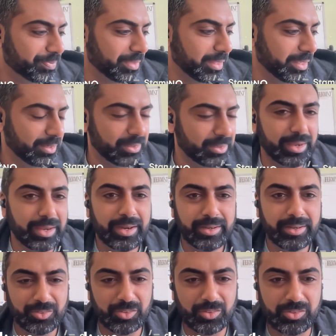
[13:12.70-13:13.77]
AI
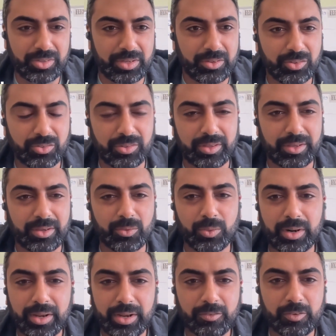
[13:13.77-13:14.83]
does this dangerous thing
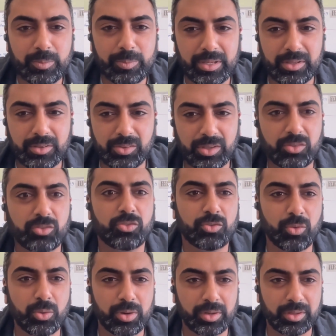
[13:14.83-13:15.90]
where everybody is like
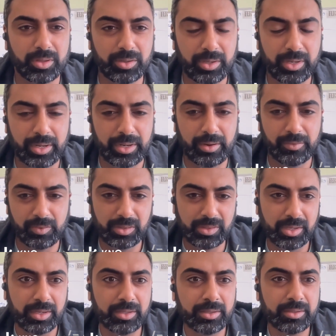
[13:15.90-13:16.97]
sort of good at
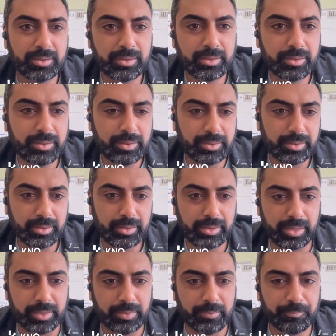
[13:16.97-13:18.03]
everything.
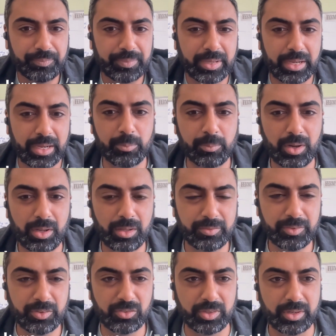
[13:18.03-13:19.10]
Like I'm all
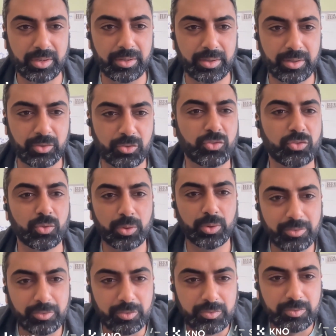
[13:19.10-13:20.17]
of a sudden a
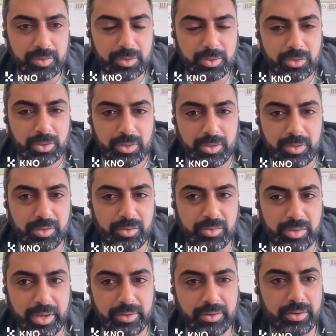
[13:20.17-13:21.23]
sort of good
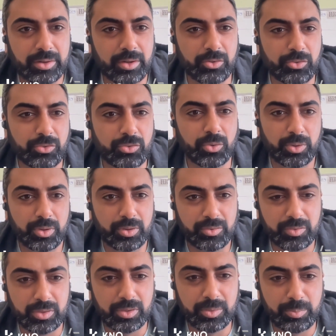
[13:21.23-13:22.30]
designer, a sort
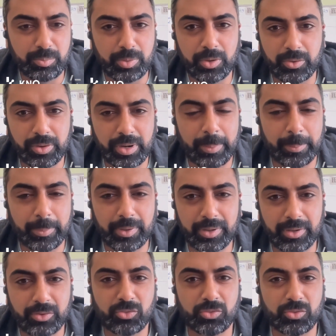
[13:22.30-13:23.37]
of good programmer,
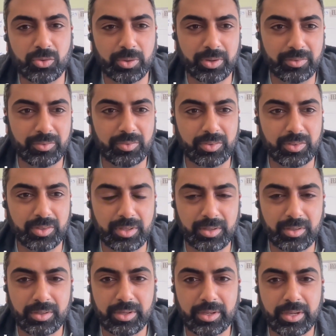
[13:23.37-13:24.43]
a sort of
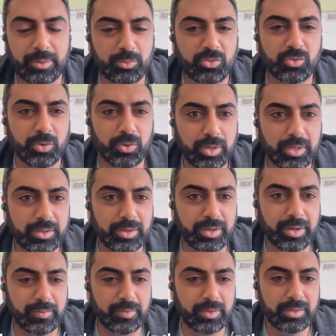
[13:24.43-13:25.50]
good, like I'm sort of good
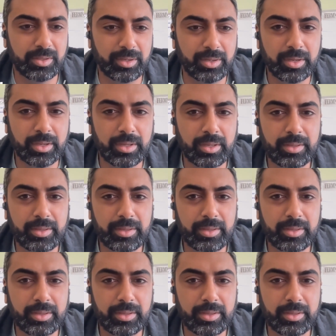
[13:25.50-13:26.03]
at everything.